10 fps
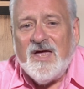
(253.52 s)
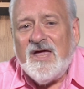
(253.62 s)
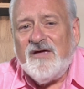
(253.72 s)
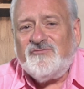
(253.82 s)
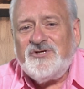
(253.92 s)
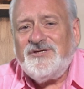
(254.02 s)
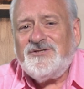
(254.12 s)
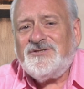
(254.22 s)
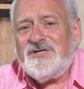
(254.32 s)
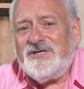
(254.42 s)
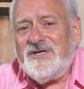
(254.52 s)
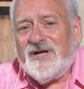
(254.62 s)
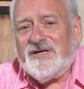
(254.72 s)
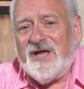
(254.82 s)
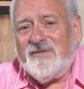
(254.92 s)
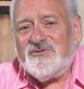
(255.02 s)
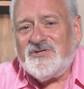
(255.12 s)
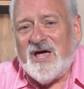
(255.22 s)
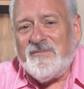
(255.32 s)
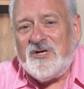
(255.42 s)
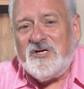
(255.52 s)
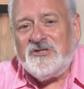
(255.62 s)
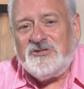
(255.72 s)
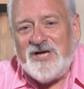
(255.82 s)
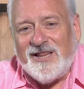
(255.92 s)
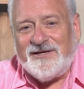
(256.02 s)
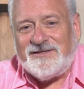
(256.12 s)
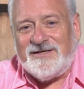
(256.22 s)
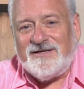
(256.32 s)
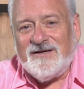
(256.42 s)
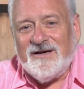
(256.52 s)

If Jesus had nicknamed Simon Gelatin,